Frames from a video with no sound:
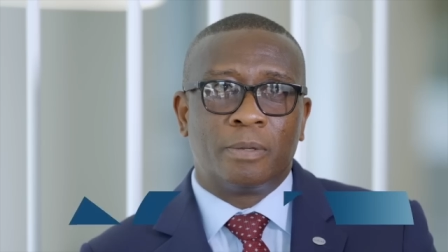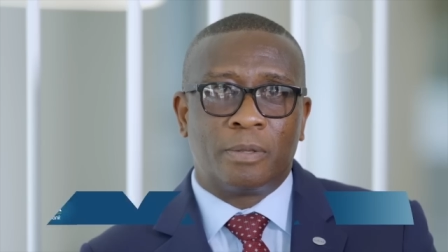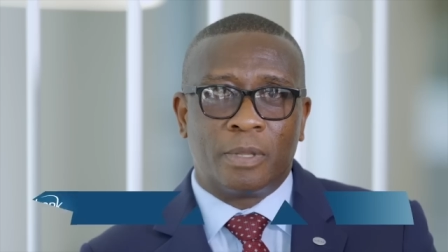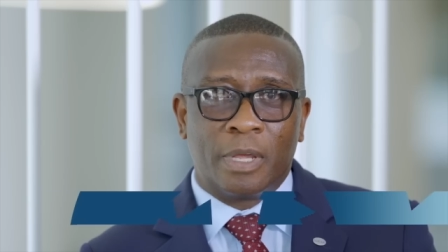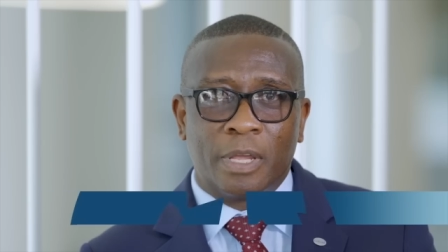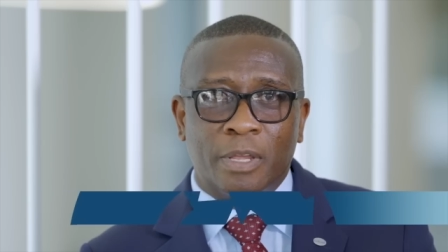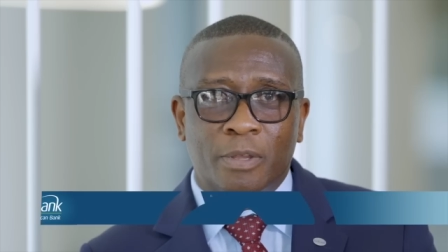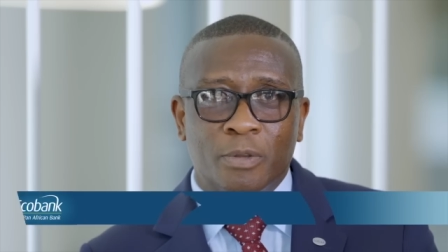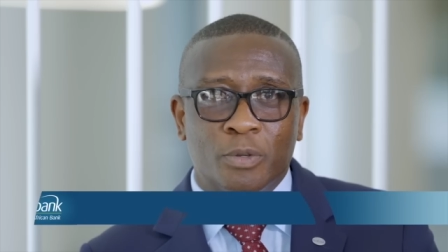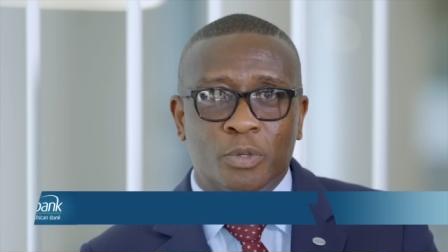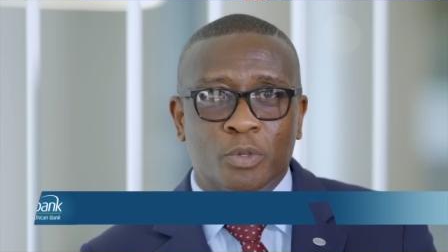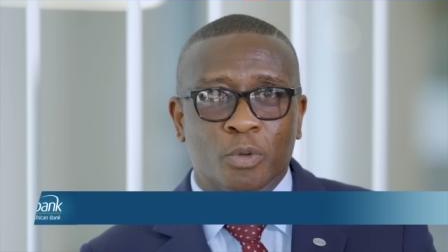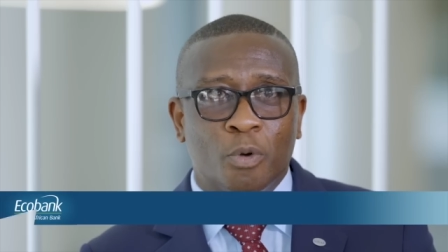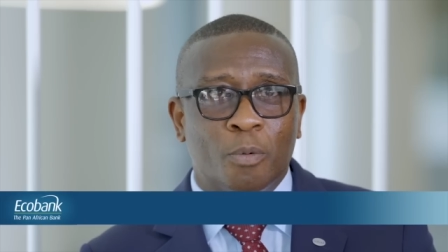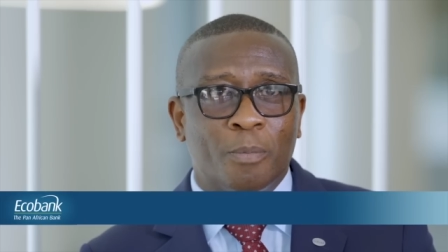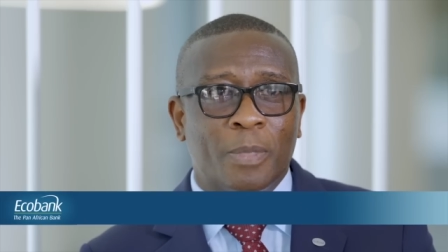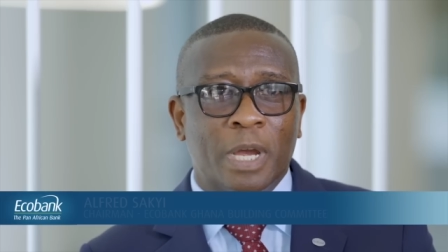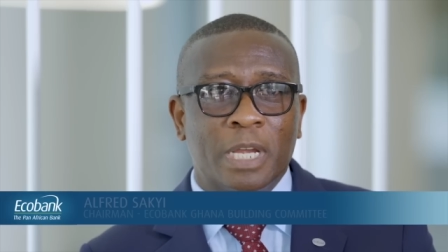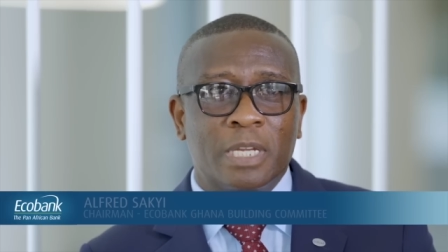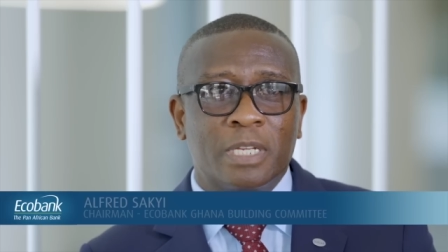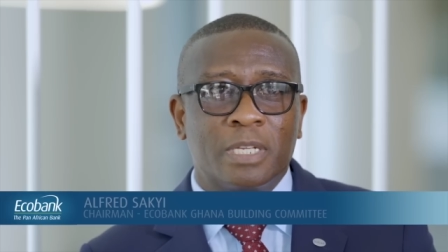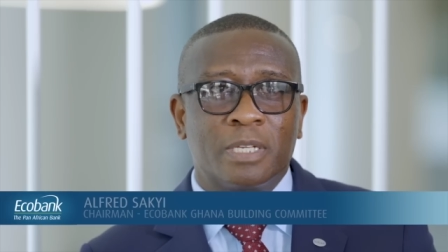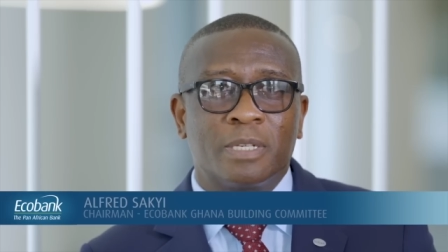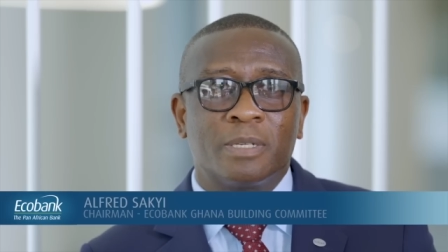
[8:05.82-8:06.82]
Thank you so
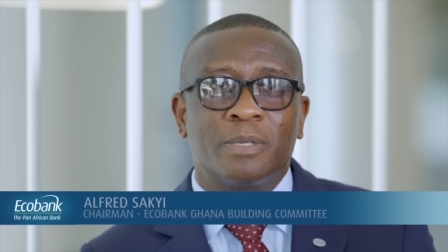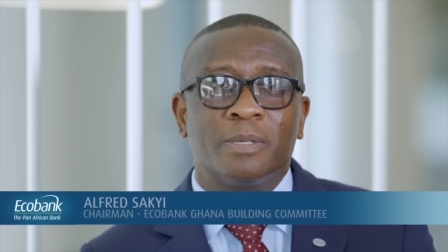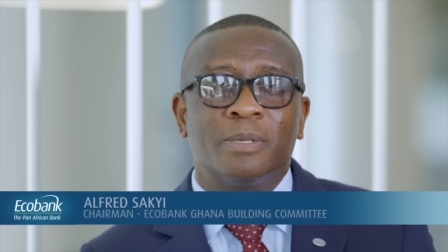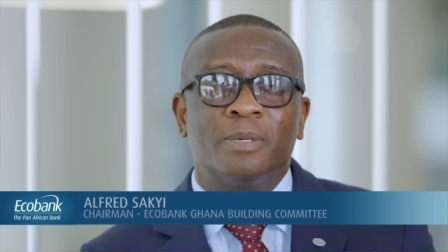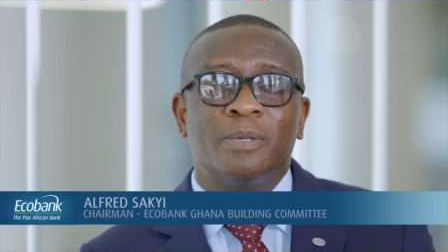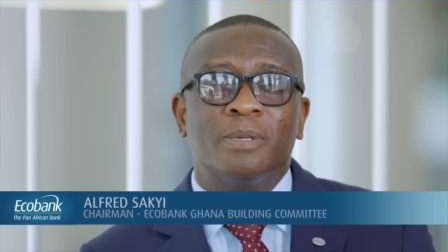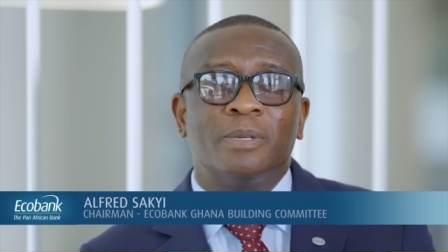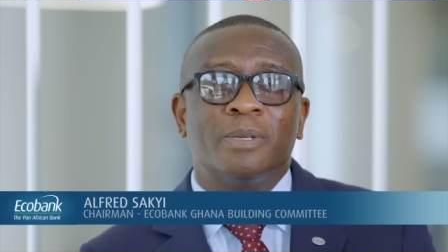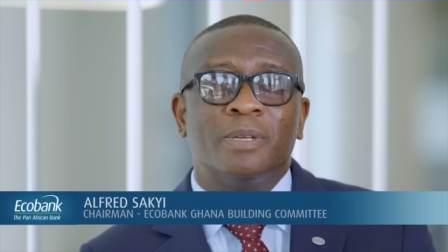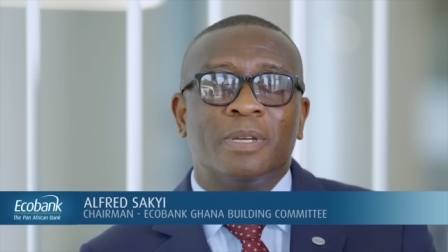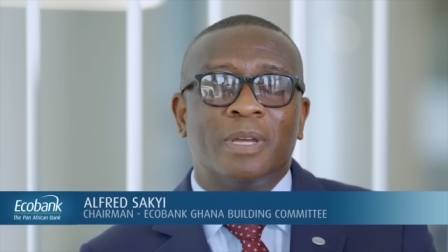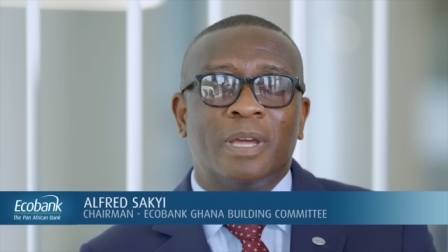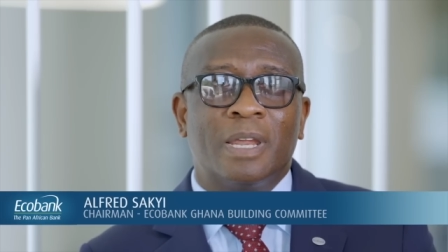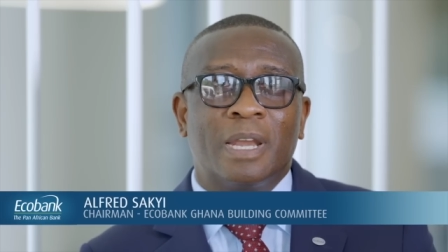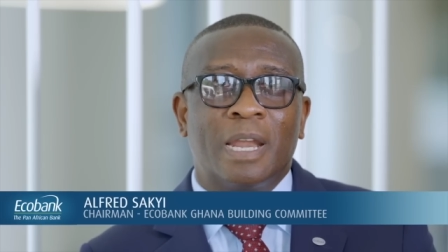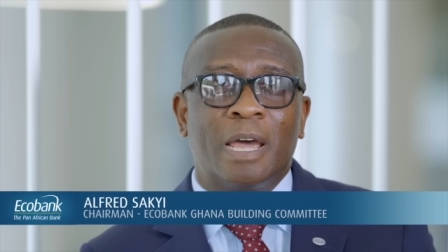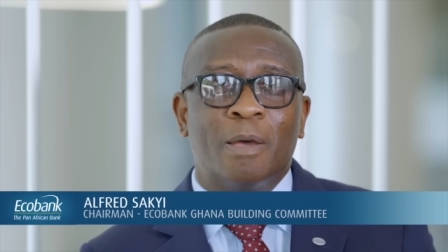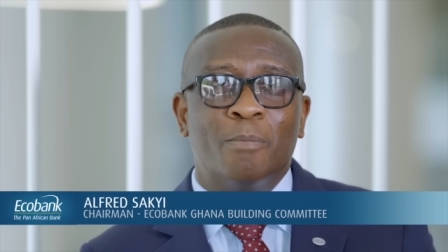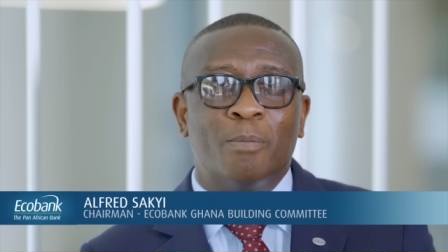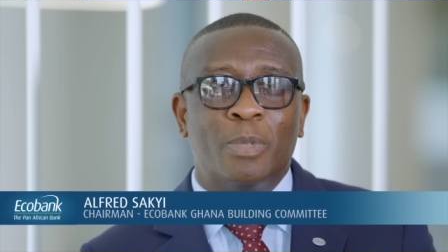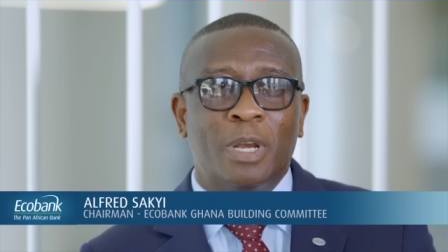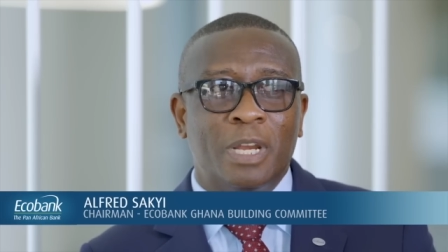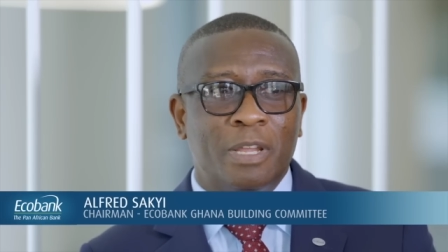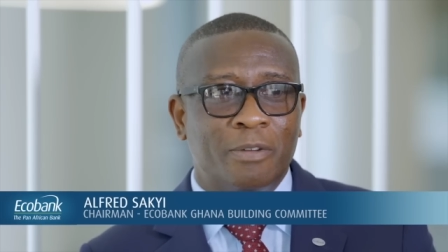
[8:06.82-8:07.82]
much. And
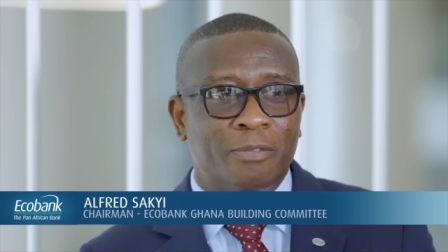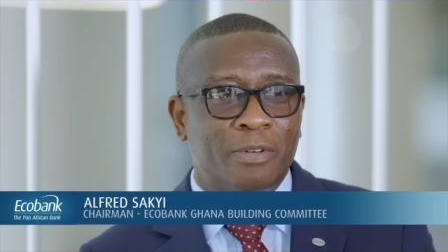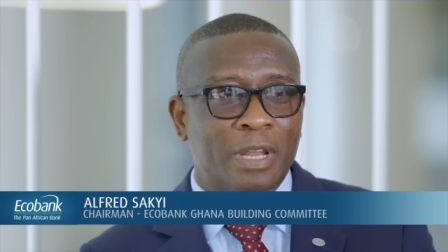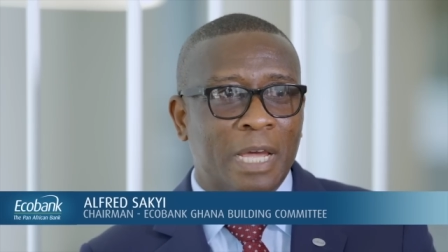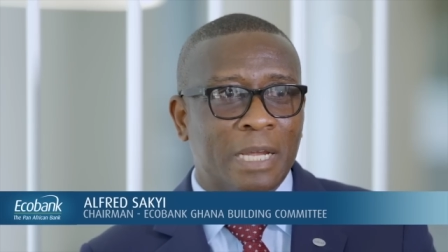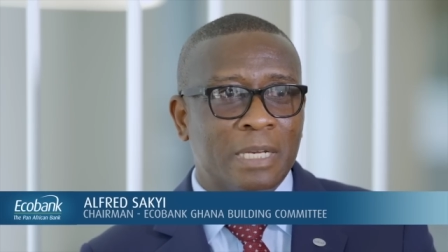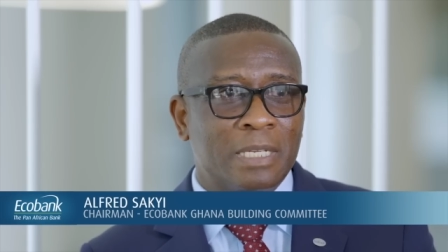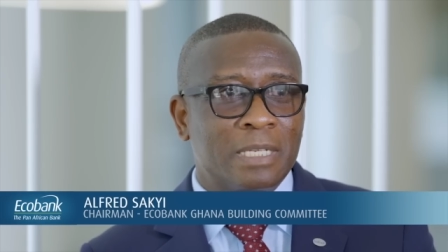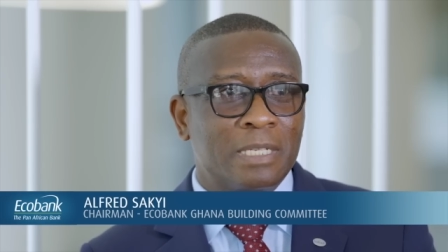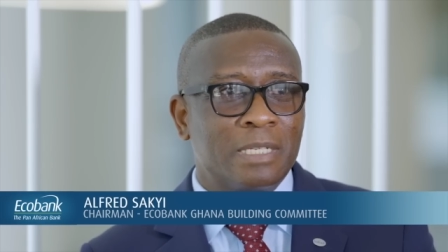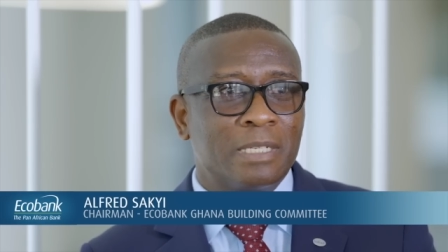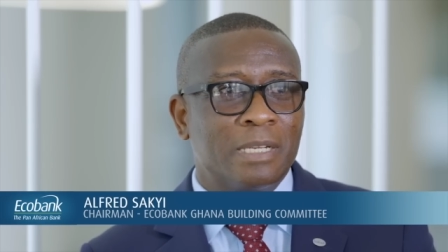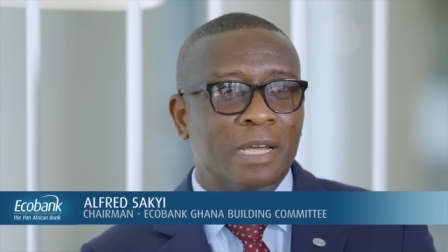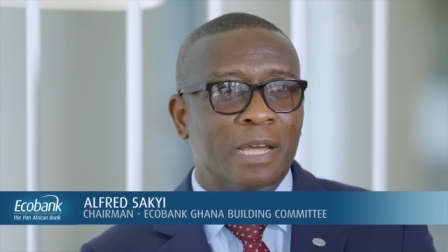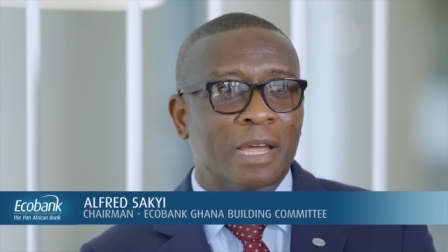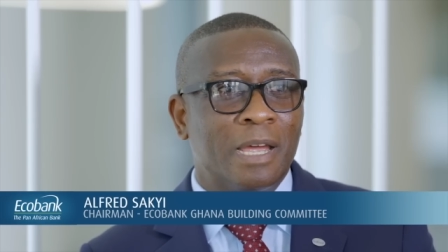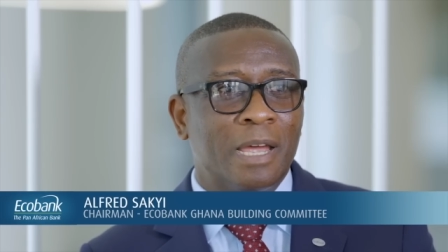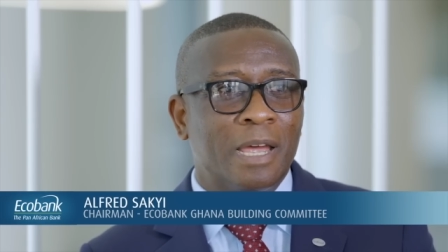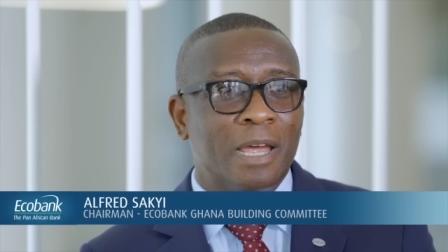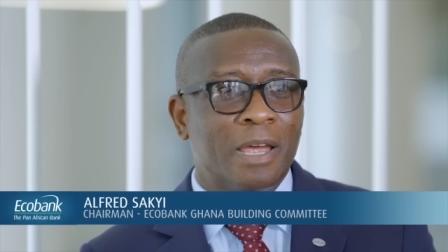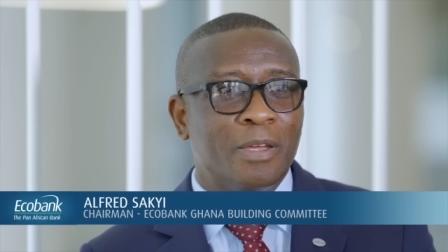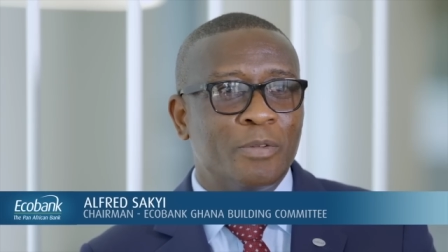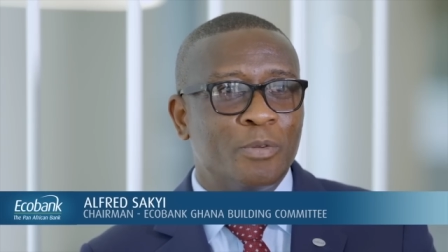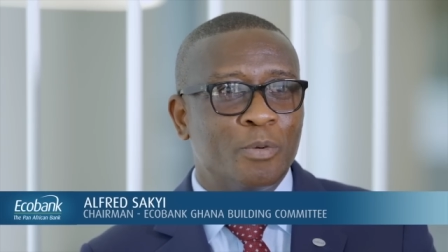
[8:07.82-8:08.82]
I believe that
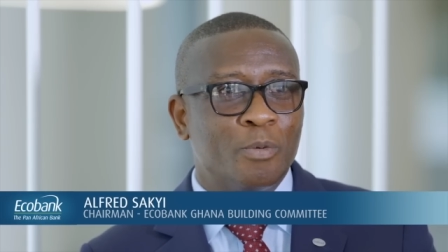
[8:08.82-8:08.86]
uh,